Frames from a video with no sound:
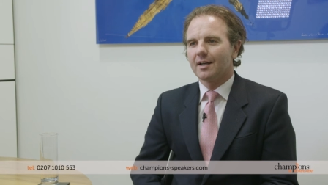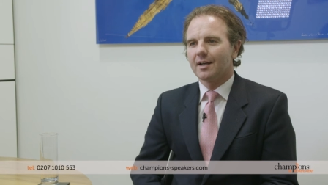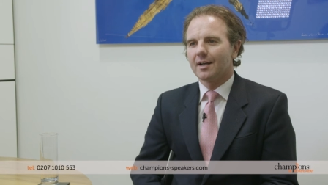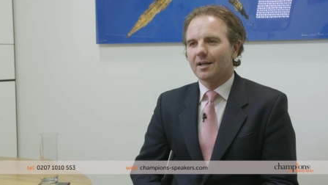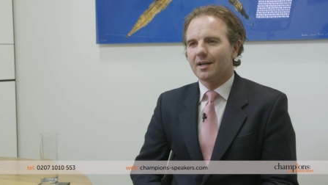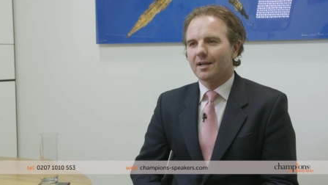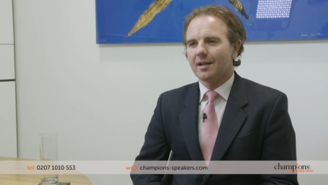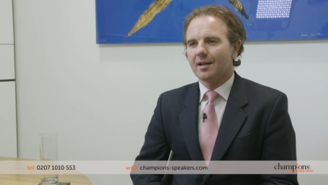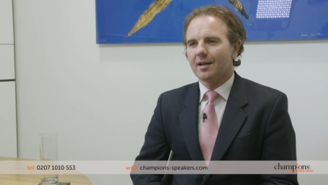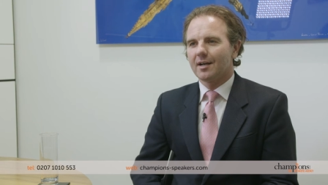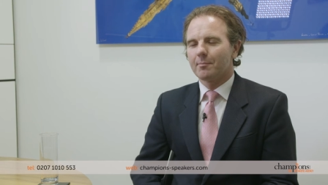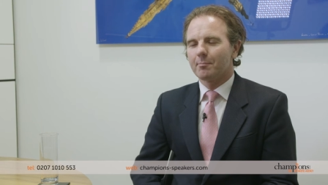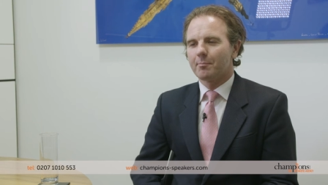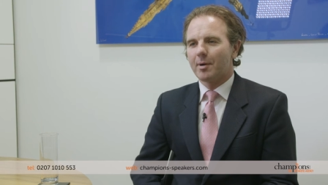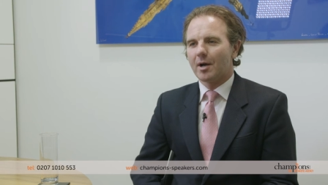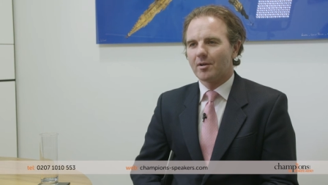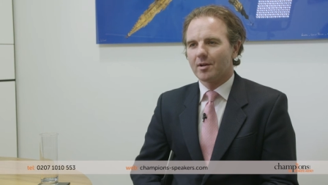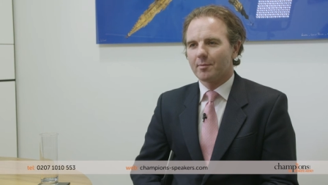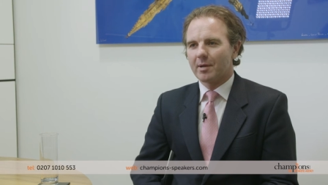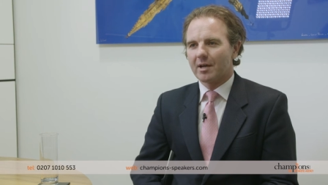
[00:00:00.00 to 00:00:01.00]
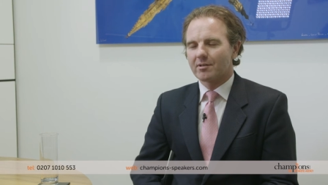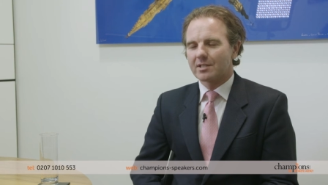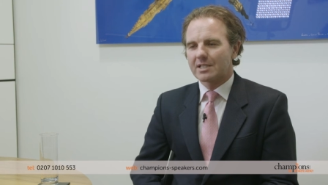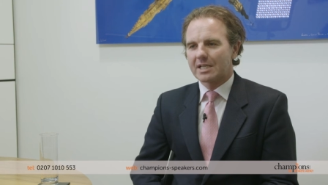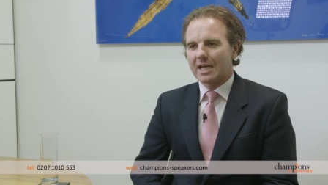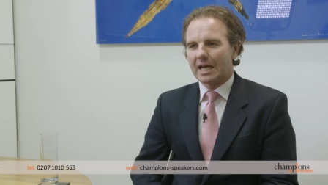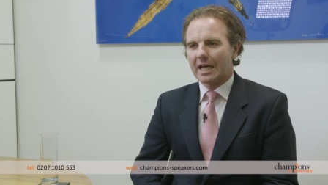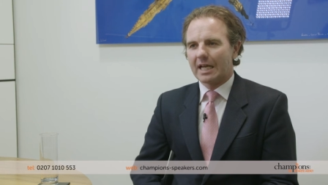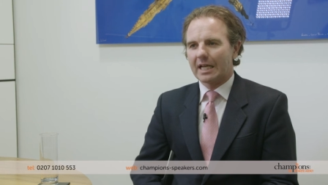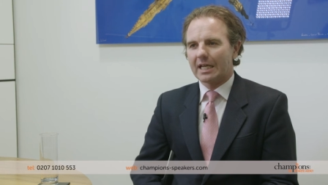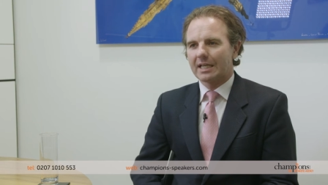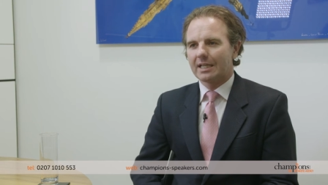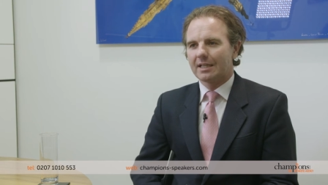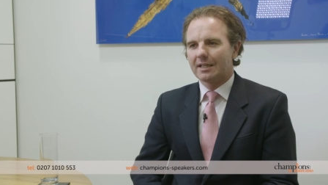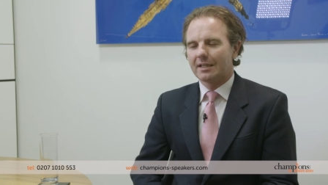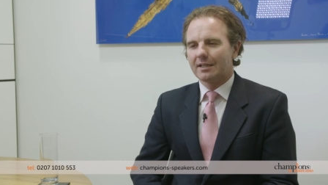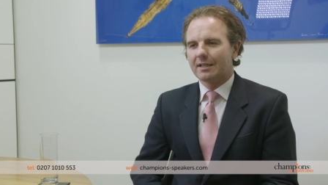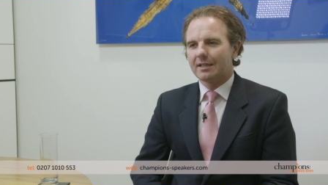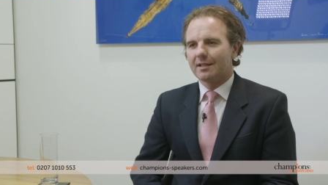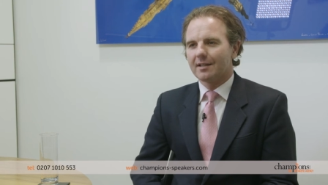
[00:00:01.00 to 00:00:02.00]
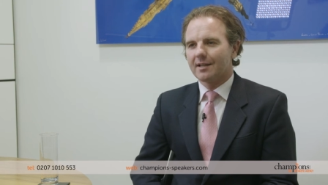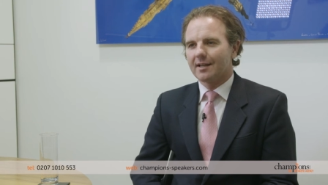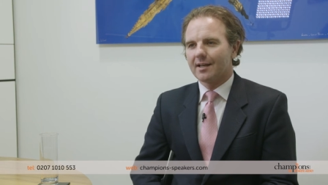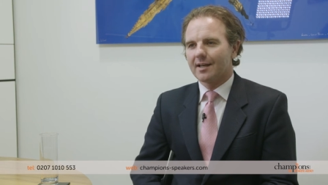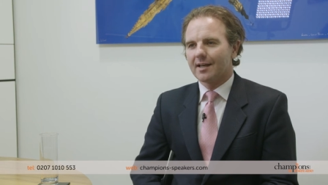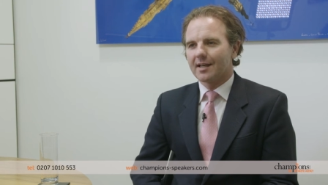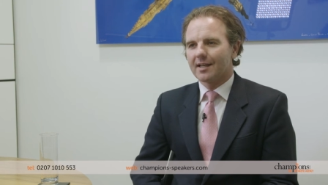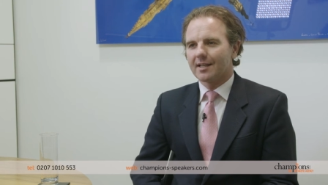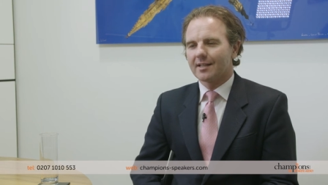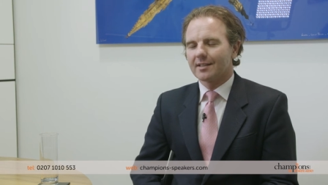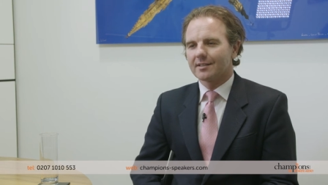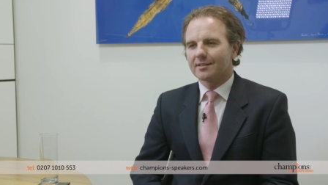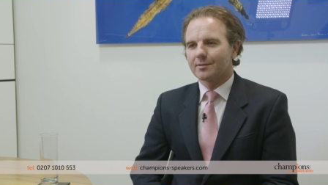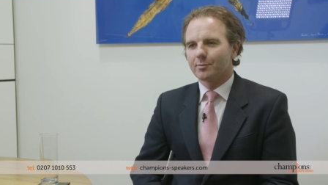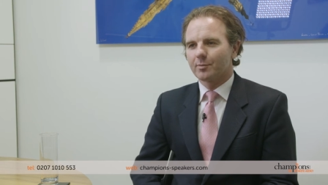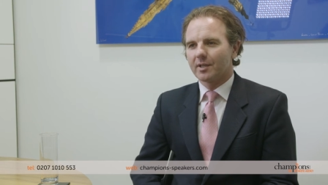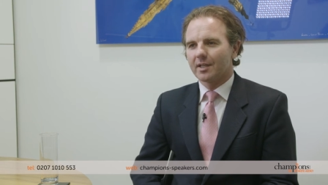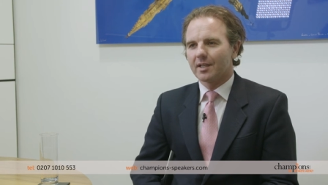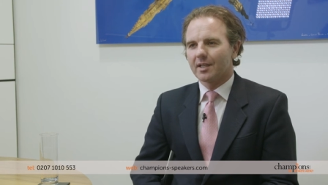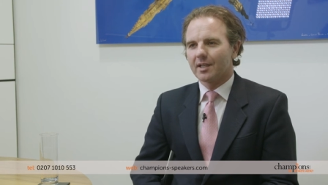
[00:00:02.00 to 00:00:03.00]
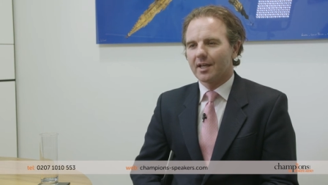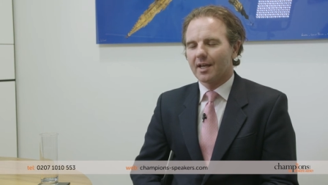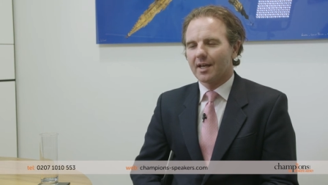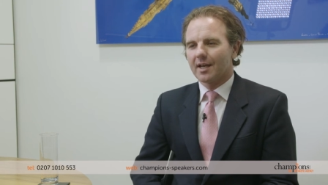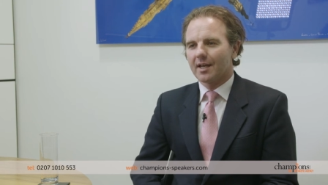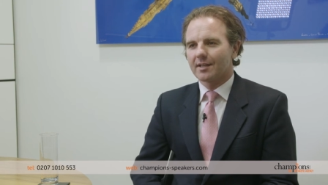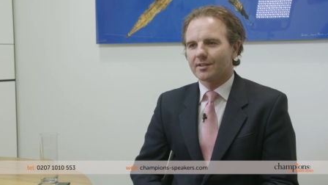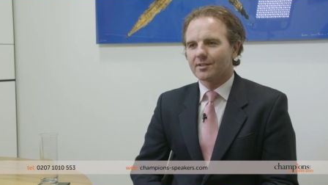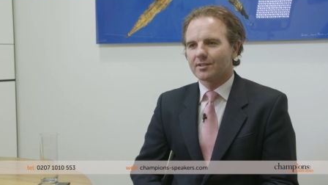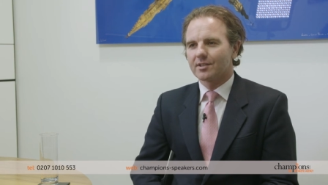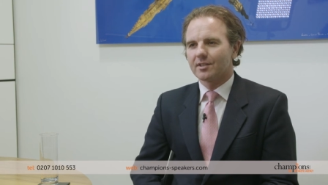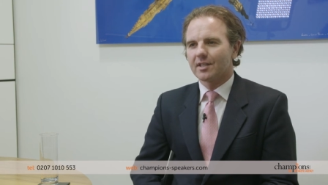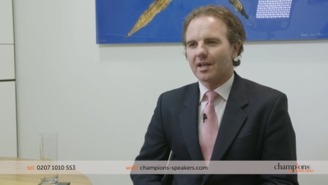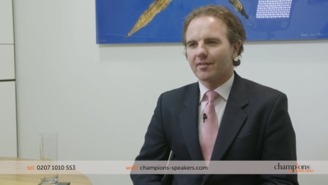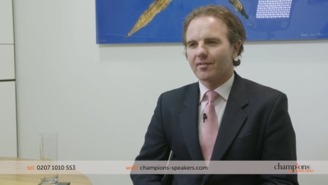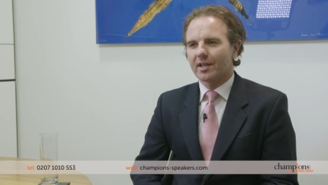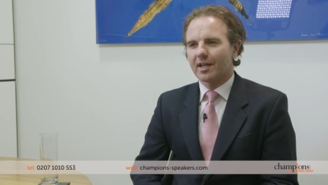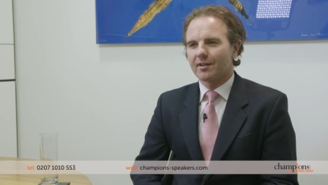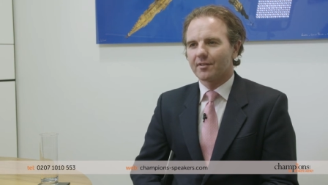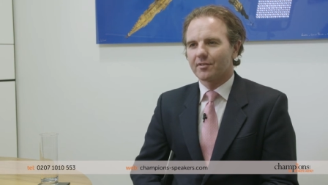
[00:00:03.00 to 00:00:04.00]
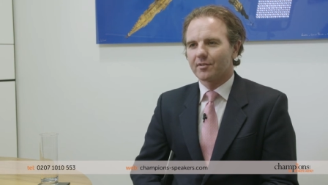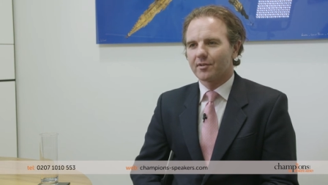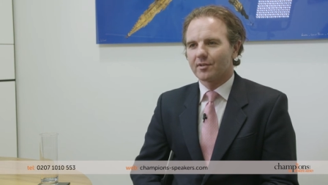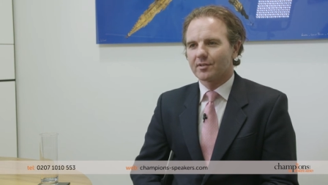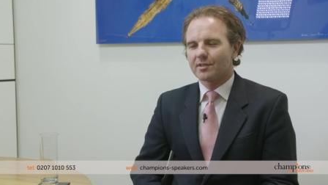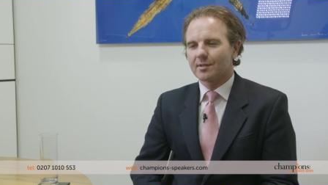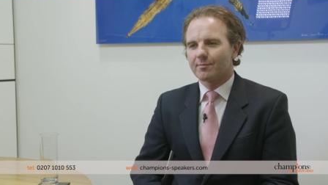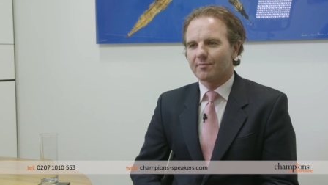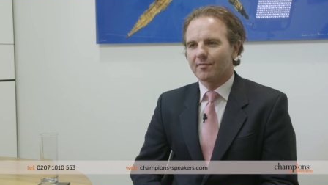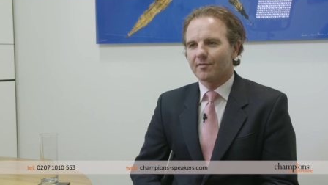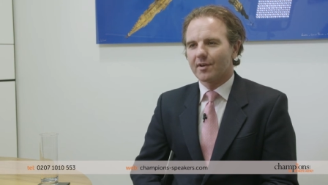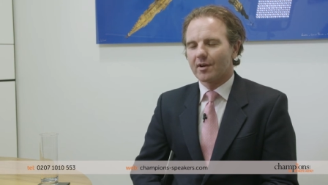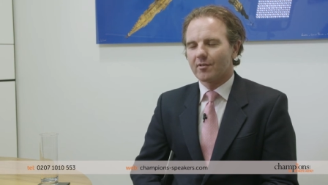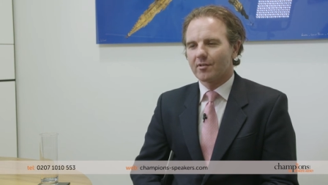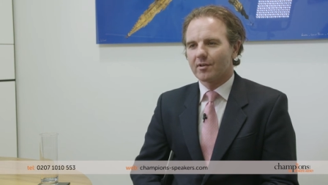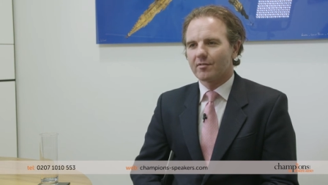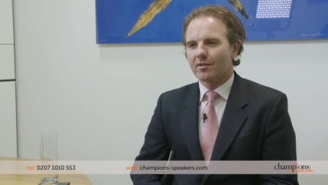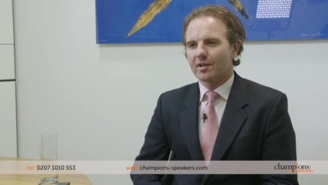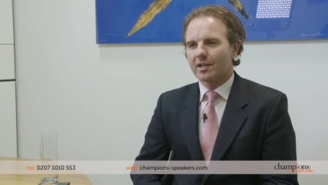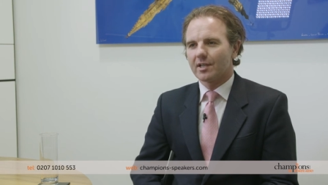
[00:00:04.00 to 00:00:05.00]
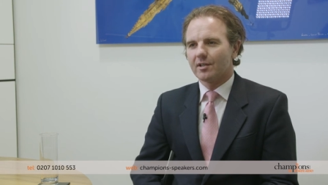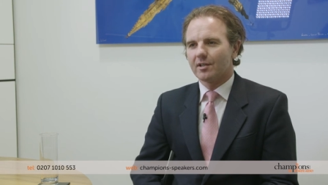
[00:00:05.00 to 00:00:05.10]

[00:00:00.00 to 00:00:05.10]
uh, polar bear attack, and we had to navigate through some very, very